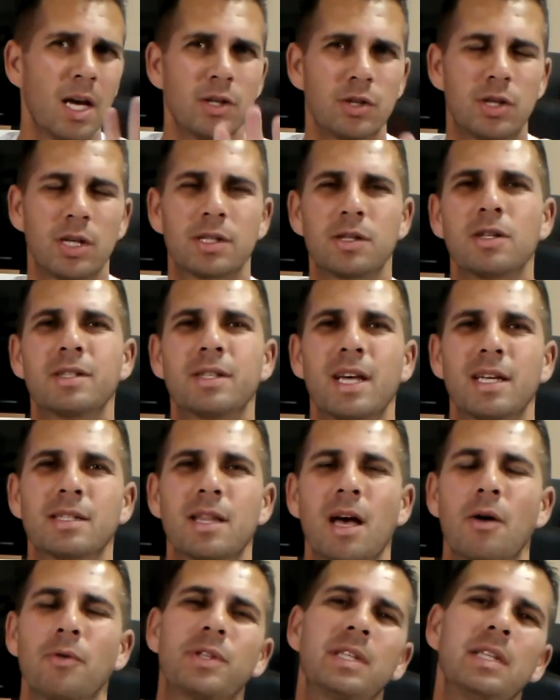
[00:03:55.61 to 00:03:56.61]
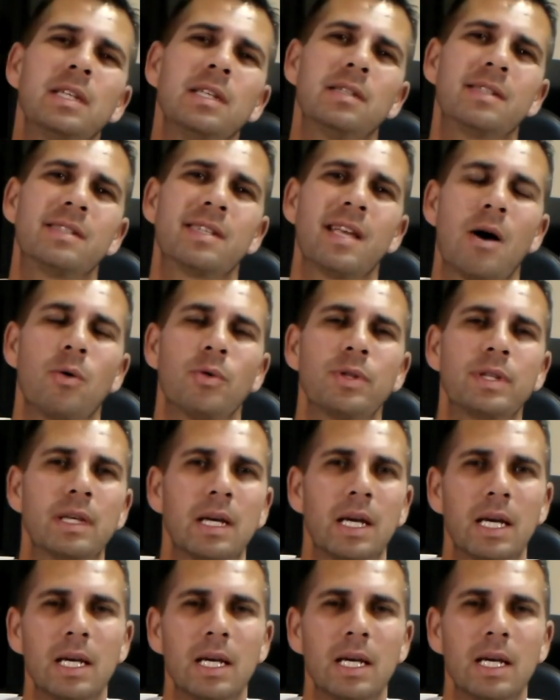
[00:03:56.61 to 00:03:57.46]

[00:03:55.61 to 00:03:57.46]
just to test out the sound